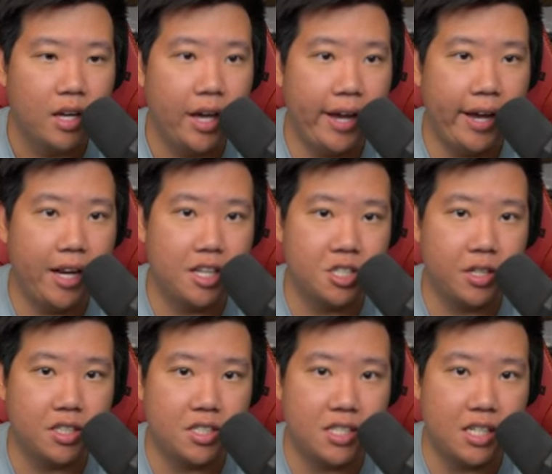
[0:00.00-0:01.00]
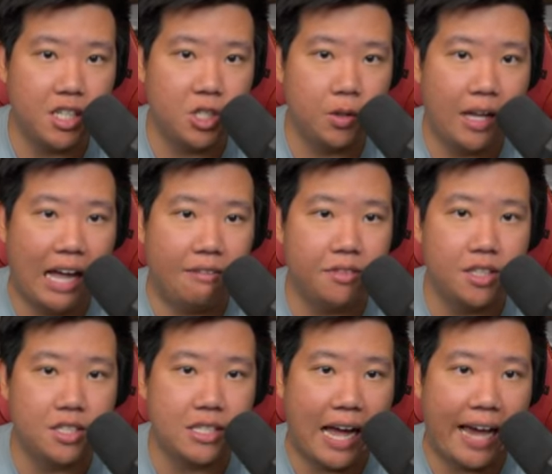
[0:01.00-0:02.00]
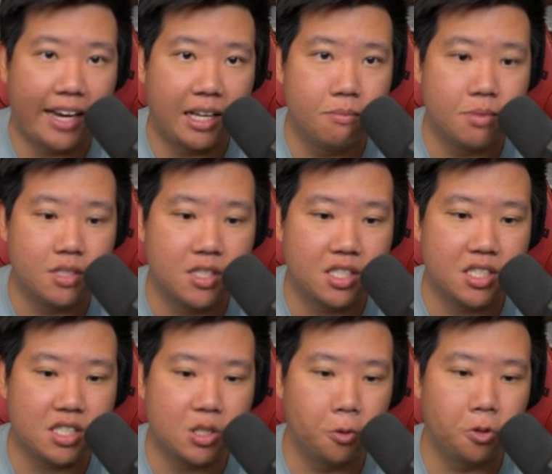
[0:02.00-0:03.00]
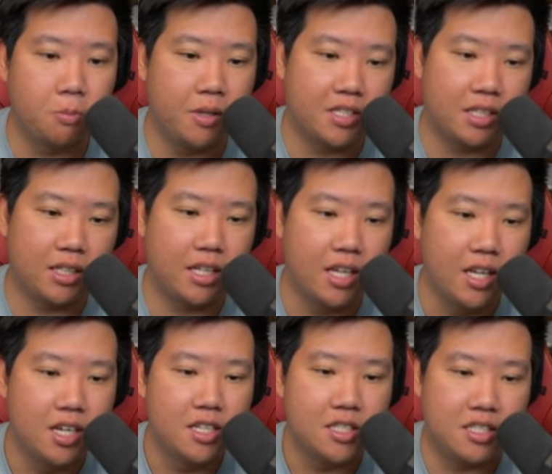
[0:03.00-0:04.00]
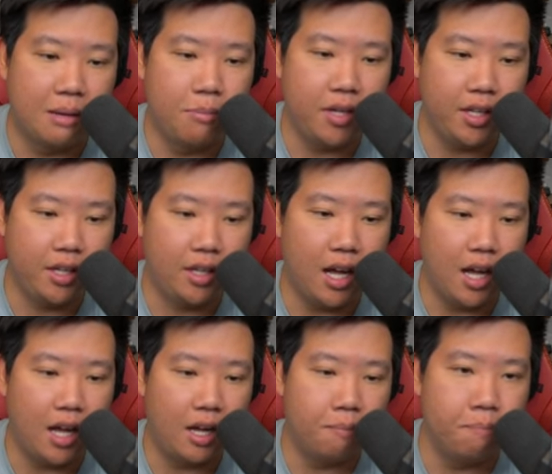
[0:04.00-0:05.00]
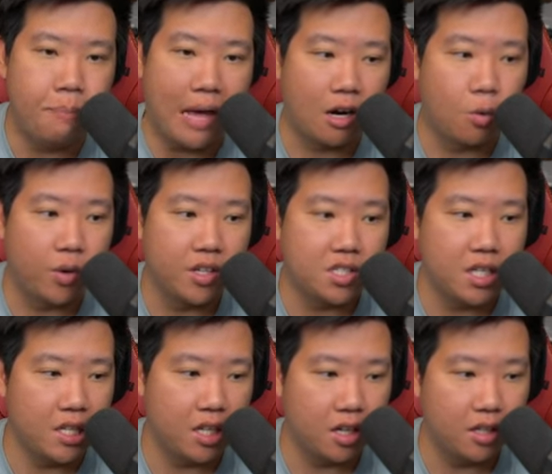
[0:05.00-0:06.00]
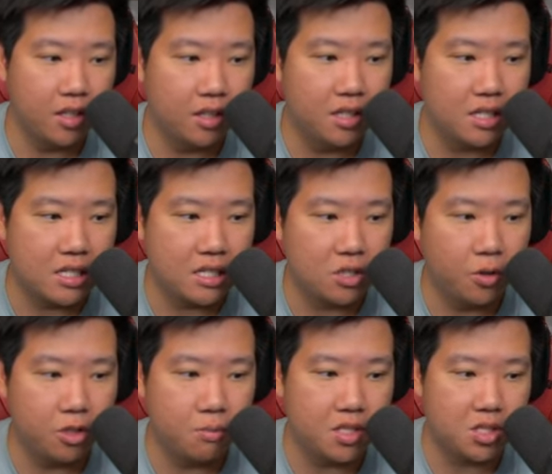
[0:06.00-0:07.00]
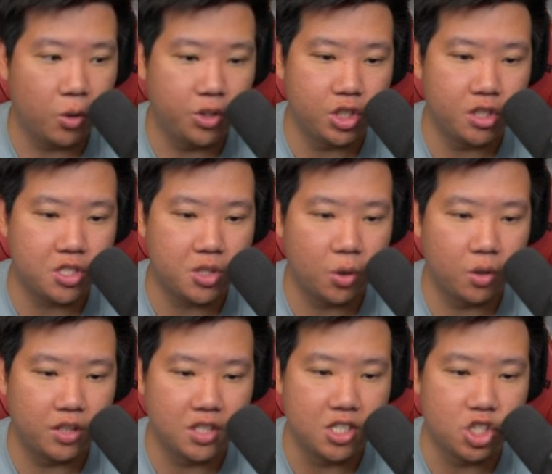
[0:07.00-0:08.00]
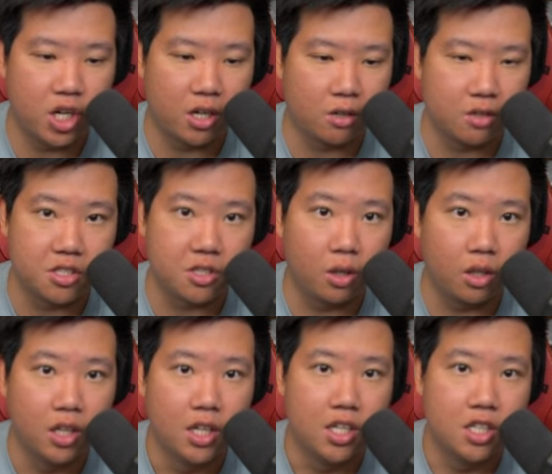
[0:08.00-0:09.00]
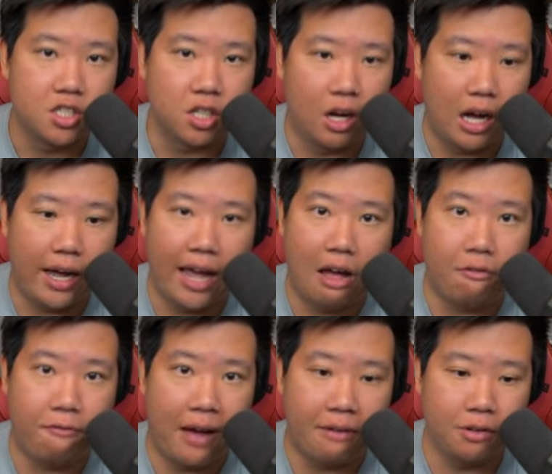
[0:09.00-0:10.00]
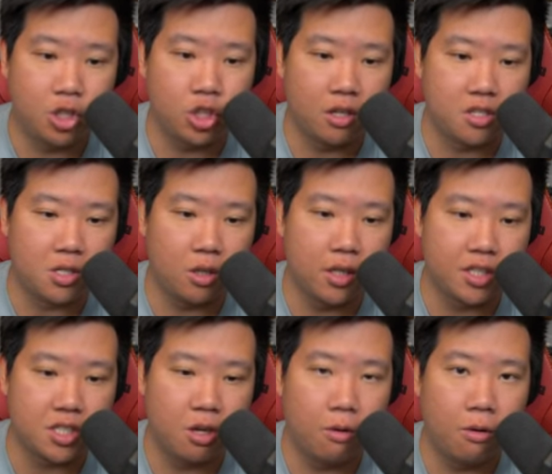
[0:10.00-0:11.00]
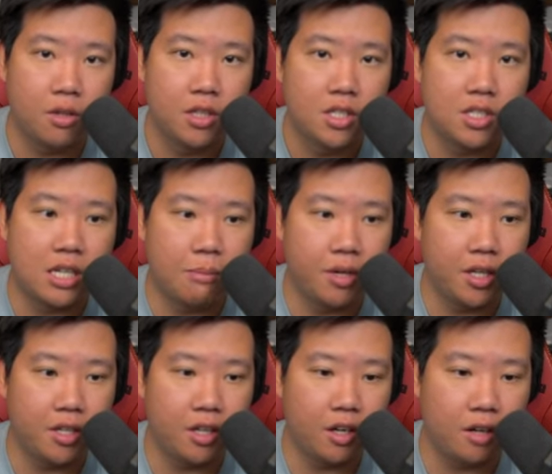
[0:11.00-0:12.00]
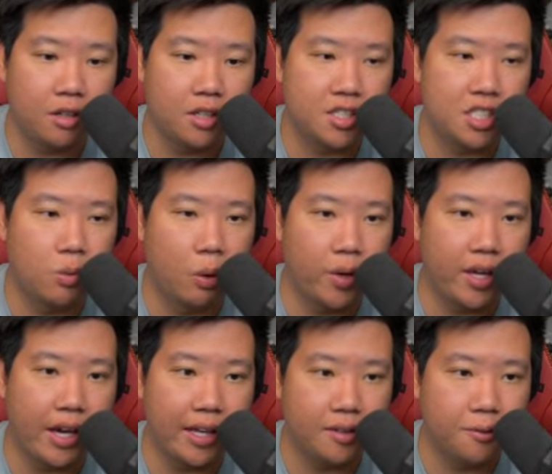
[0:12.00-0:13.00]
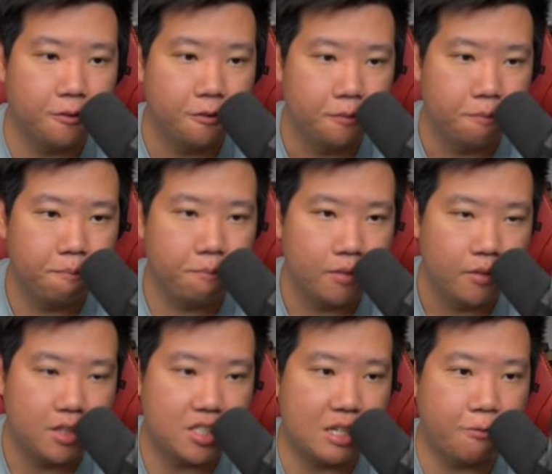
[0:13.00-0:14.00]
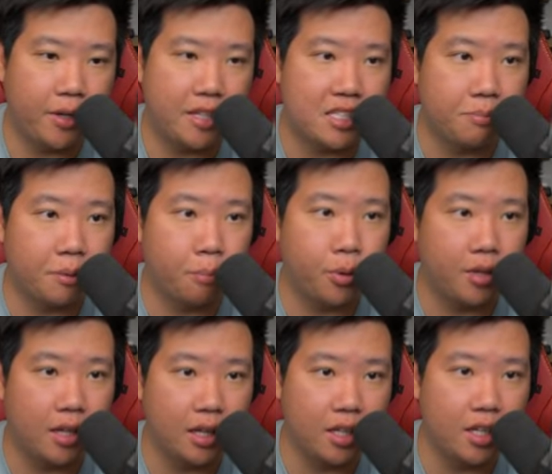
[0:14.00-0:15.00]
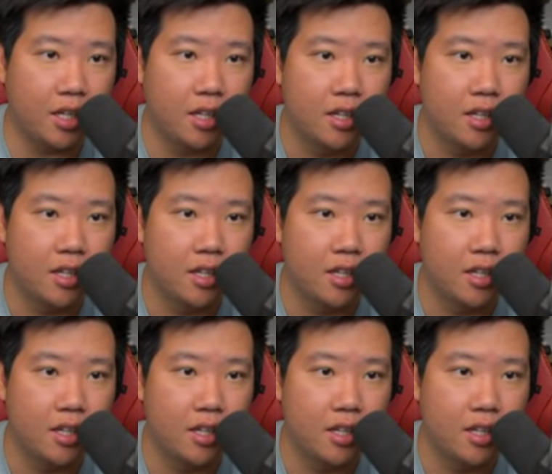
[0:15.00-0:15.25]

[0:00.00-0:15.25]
and as you can see, you'll have these items. This is going to be basically summoning better ones in here. And then this is going to be soldier soul. This is general soul. So I have 5 of the general soul. Let's go summon in here. Let's see what we get. See if we get something pretty lucky.